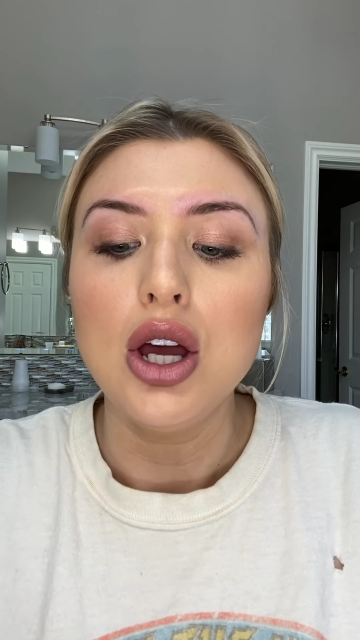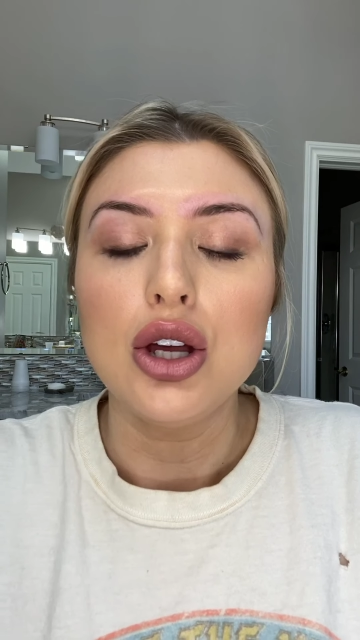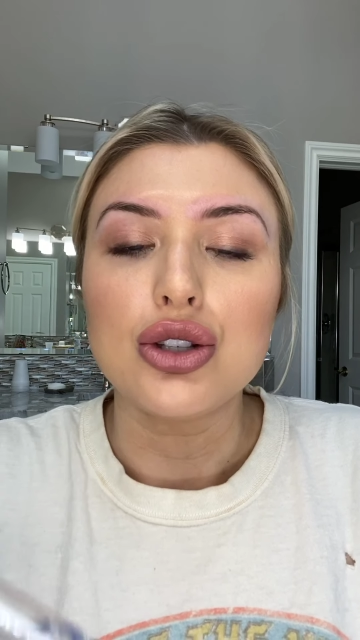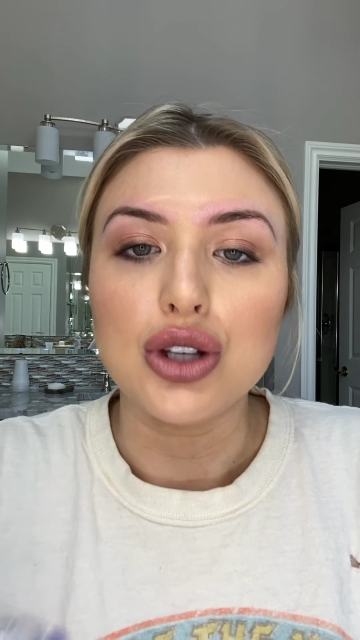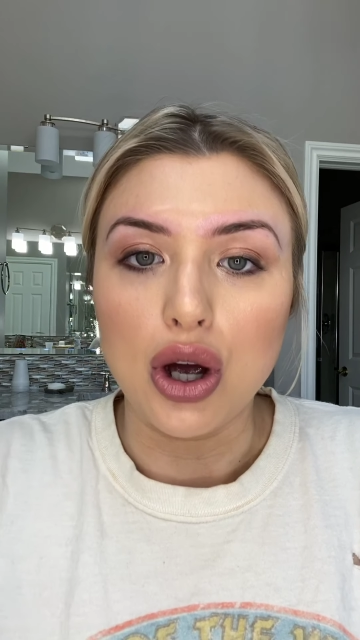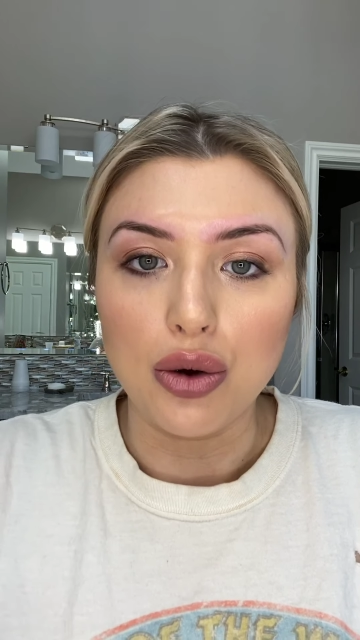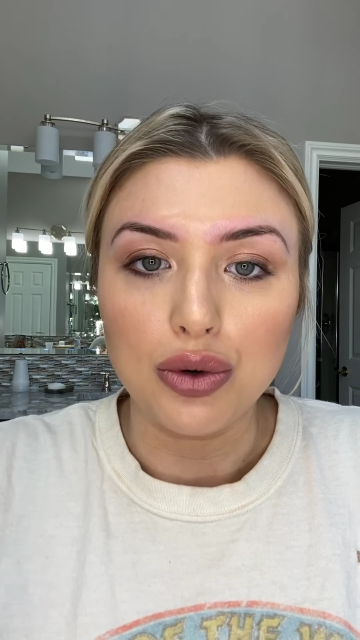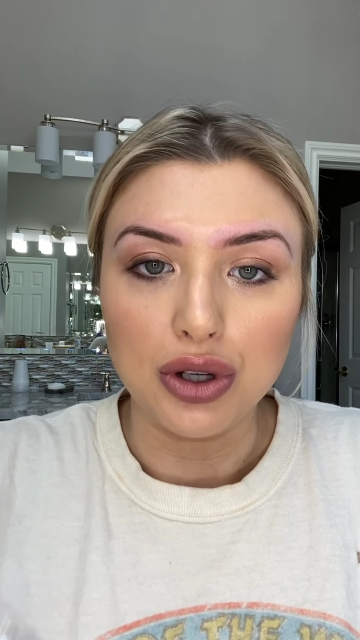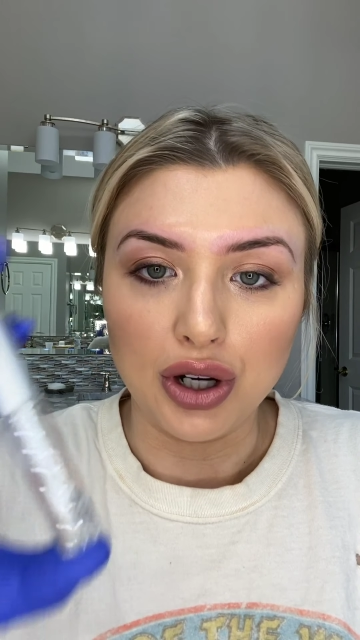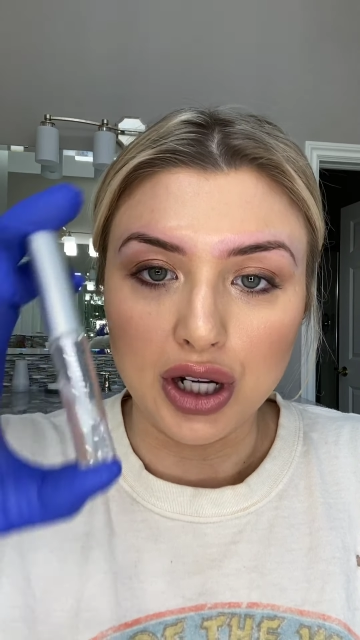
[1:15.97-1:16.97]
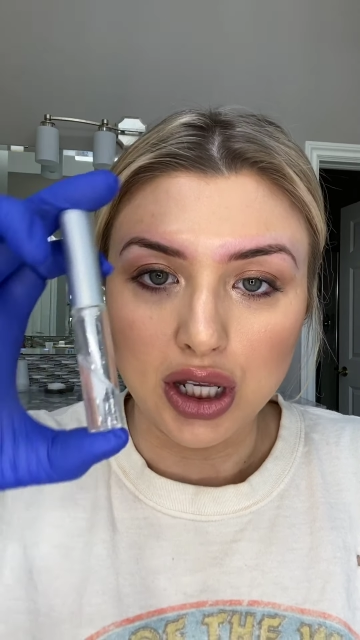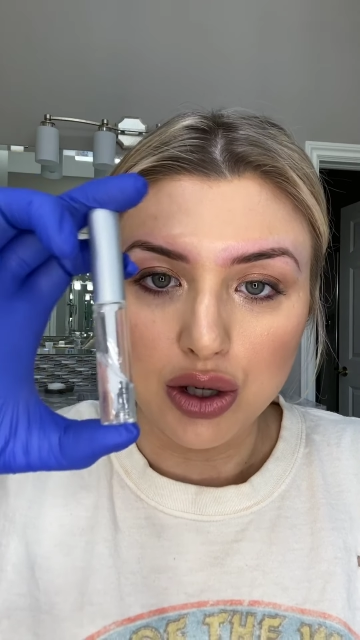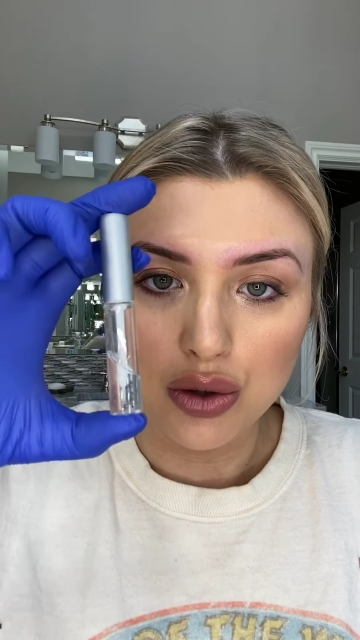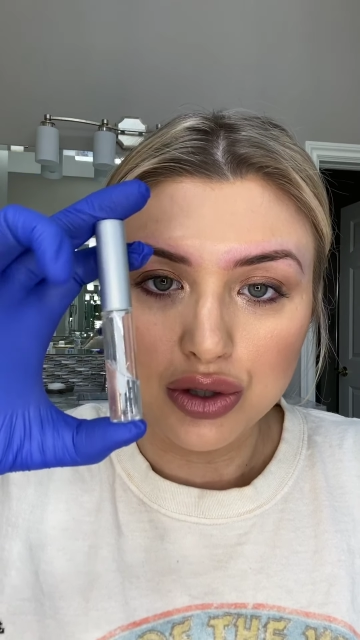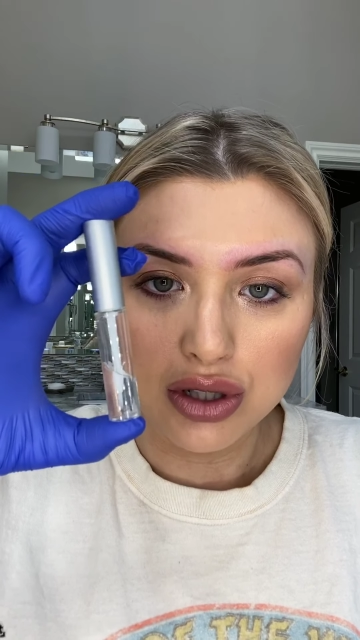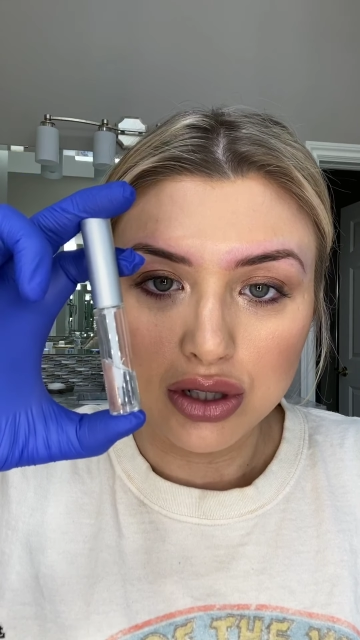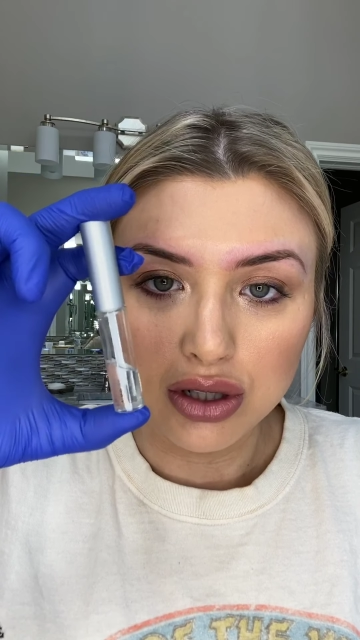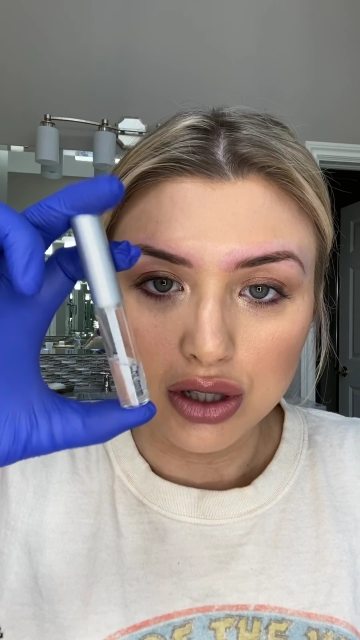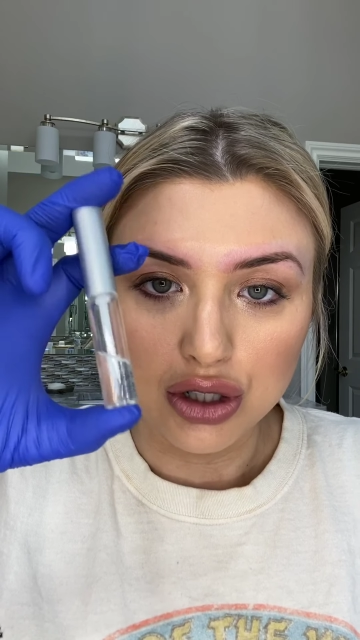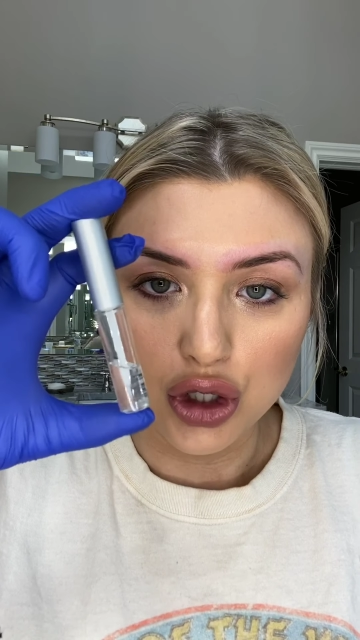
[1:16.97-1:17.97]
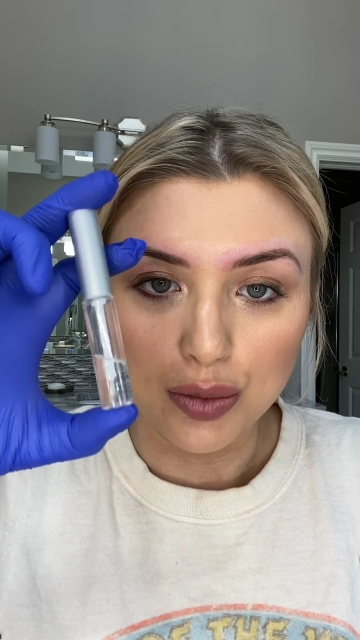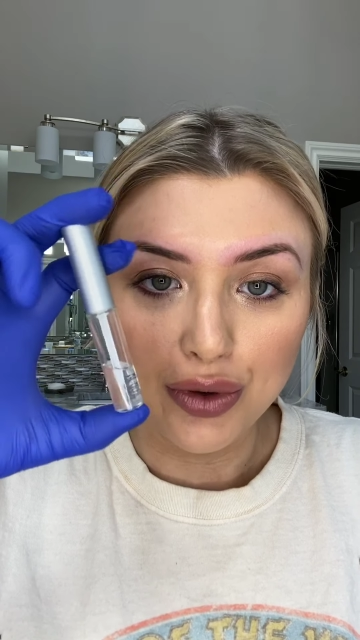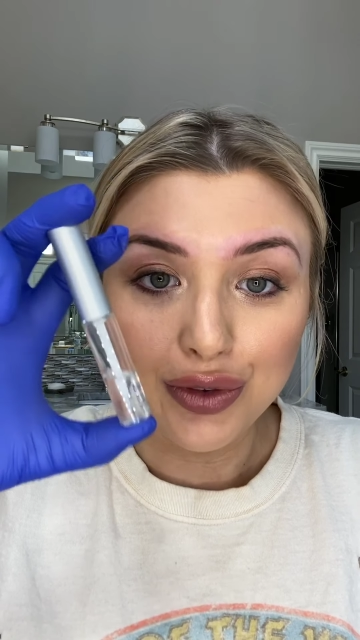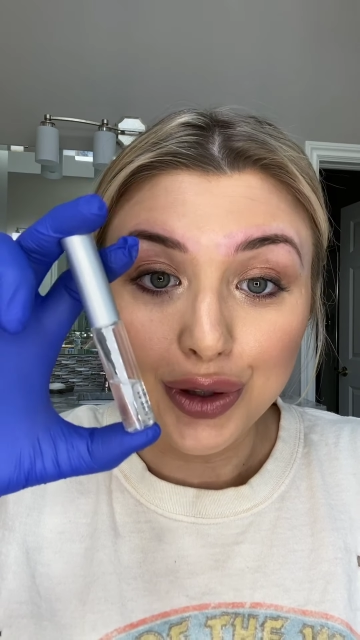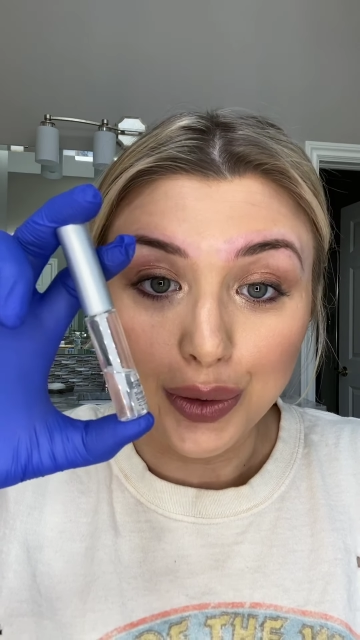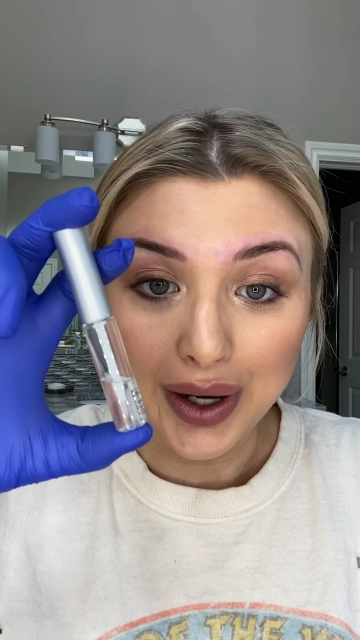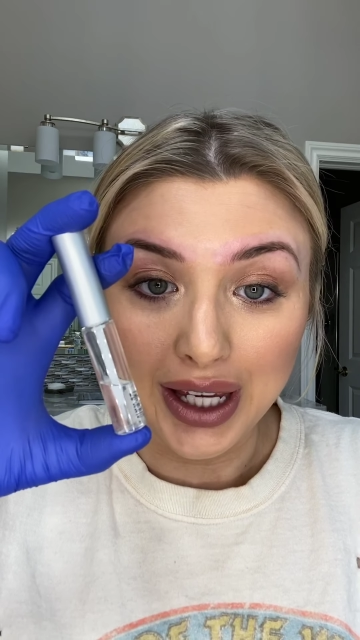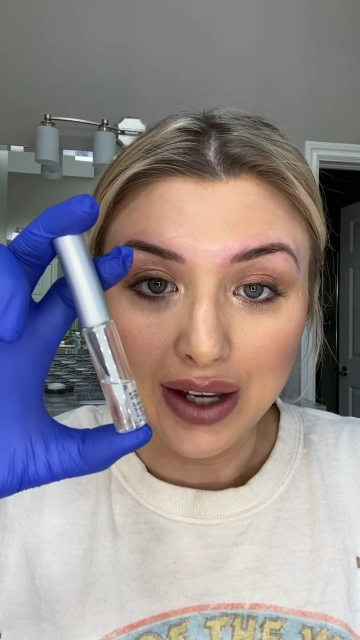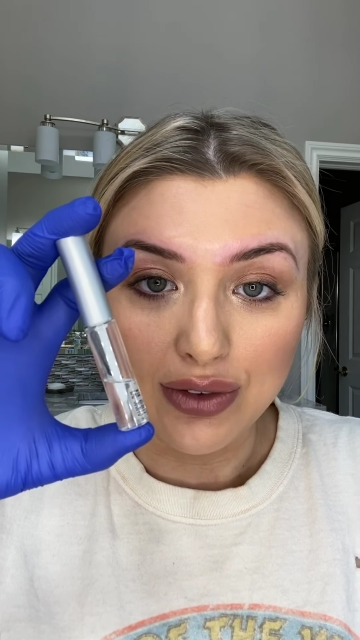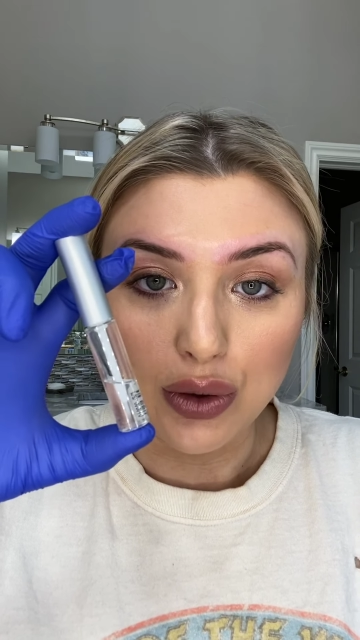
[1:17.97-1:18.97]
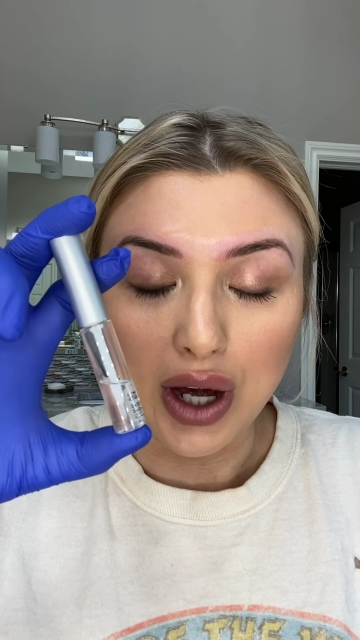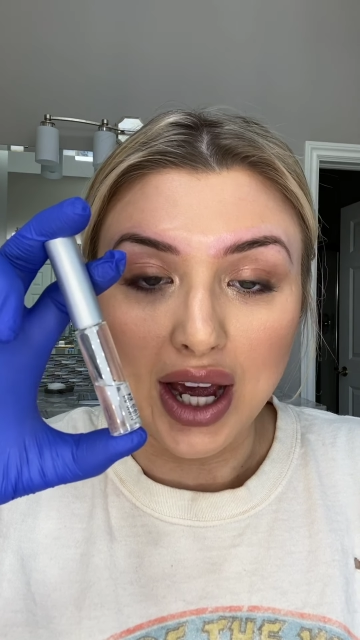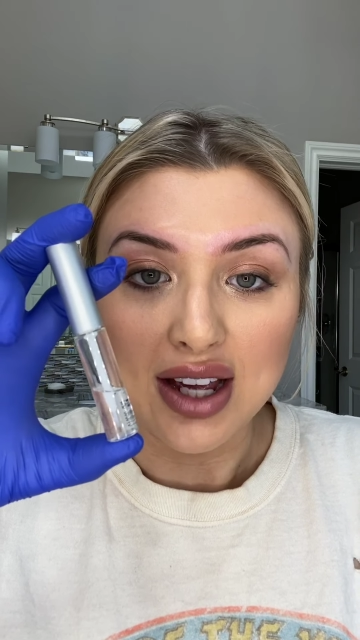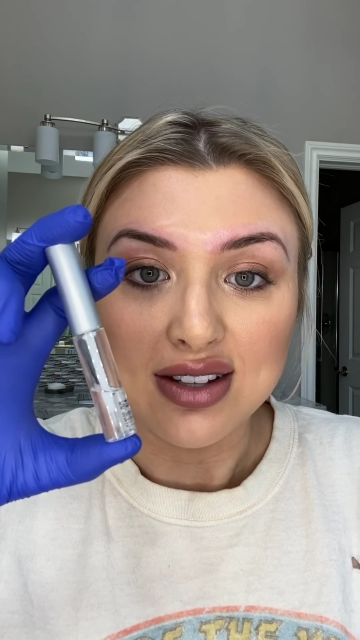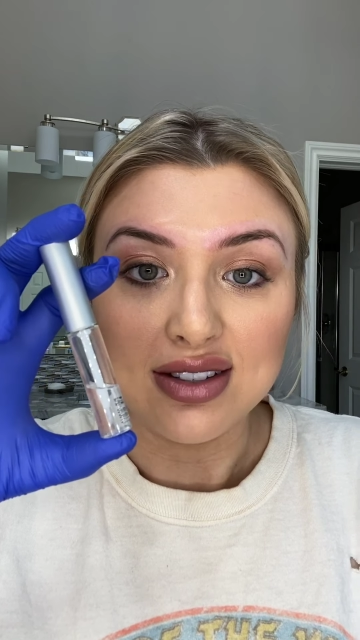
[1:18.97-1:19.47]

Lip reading: So you're gonna use the tube of glue I gave you guys.